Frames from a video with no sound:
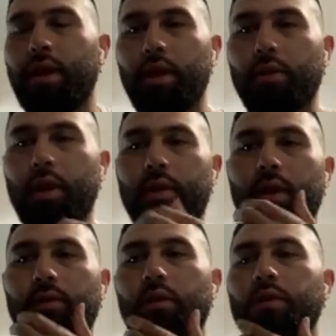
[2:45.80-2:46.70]

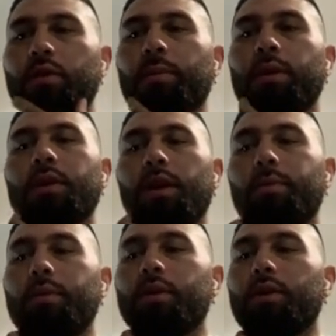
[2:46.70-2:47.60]
decorated, they've won so many
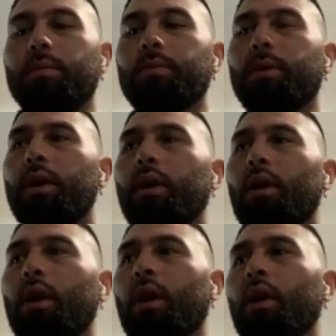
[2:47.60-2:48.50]
championships,
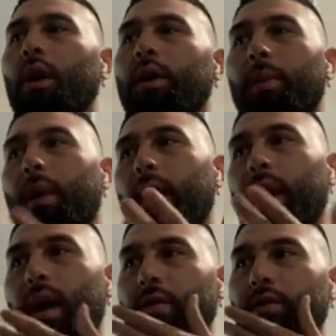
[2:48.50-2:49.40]
but and they might
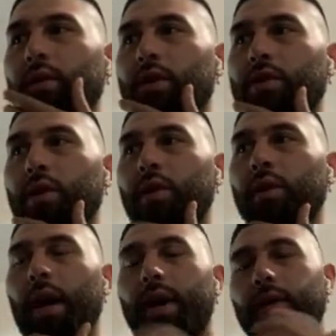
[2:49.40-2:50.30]
have, a
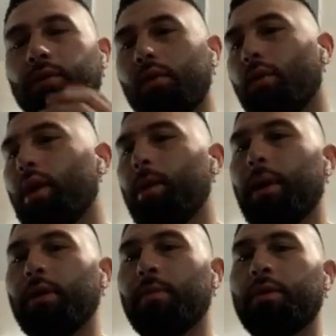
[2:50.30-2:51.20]
certain attitude or way
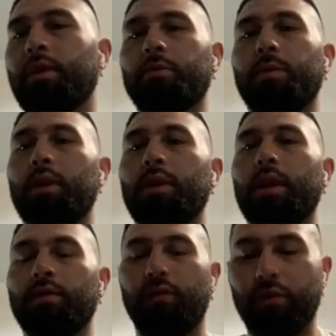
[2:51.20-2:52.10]
about themselves, but
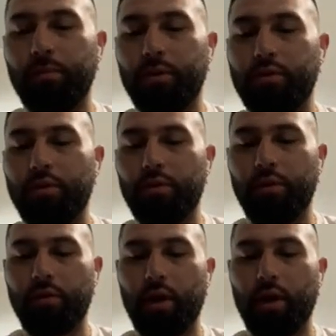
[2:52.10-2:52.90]
that's far from the truth.